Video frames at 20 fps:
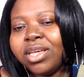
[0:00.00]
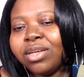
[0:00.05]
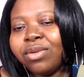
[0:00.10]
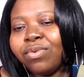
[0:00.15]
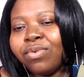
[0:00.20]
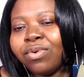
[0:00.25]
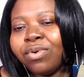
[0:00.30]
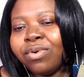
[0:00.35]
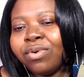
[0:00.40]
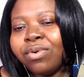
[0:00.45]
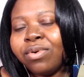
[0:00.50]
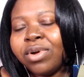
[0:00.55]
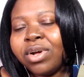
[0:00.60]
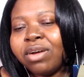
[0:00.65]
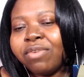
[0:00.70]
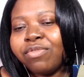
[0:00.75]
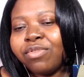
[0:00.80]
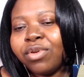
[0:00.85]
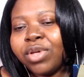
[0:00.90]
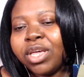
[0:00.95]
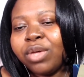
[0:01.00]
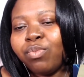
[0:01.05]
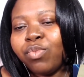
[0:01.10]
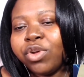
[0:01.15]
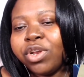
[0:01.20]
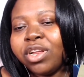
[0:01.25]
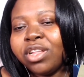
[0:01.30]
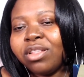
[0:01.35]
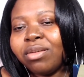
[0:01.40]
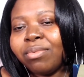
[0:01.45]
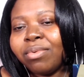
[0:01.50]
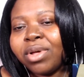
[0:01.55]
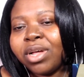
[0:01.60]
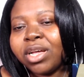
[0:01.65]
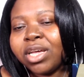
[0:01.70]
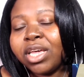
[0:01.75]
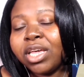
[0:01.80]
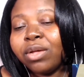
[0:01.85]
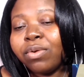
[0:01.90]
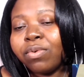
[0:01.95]
Kinro, after
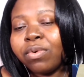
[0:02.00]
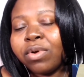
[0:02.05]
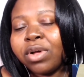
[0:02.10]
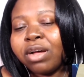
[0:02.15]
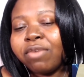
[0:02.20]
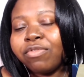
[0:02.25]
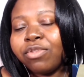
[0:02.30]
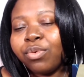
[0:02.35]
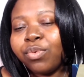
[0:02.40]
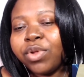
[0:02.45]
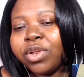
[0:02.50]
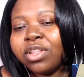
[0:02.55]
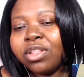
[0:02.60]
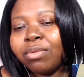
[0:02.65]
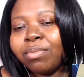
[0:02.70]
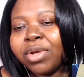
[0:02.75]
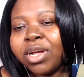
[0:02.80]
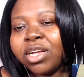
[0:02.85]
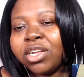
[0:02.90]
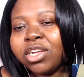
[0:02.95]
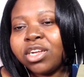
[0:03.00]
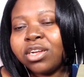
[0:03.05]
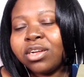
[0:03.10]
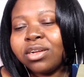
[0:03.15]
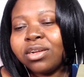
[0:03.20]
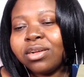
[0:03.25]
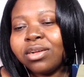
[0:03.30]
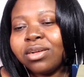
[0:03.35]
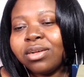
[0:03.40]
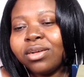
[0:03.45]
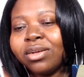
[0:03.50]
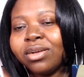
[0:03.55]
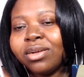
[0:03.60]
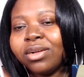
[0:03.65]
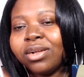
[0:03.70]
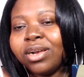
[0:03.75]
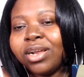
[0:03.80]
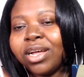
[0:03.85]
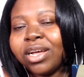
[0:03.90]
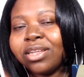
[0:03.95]
winning the match,
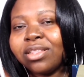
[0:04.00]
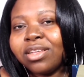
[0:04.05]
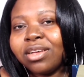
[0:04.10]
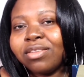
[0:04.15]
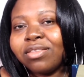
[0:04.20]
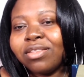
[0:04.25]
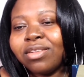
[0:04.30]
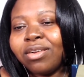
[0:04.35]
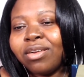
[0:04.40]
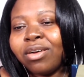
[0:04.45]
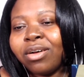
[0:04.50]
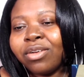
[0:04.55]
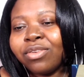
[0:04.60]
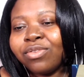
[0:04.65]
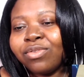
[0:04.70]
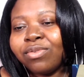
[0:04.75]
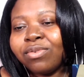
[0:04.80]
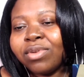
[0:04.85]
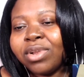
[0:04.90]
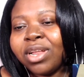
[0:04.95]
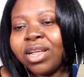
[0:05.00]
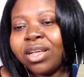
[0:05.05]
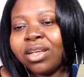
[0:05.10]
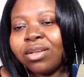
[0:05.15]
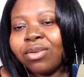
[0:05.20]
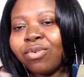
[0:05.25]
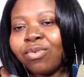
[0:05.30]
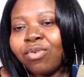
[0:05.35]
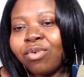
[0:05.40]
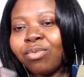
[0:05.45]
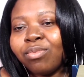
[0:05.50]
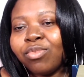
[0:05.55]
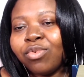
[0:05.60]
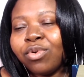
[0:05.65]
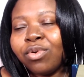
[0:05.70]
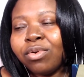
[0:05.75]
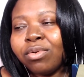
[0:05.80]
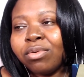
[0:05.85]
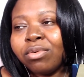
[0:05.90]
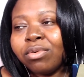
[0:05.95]
like, takes the loss to let Chrome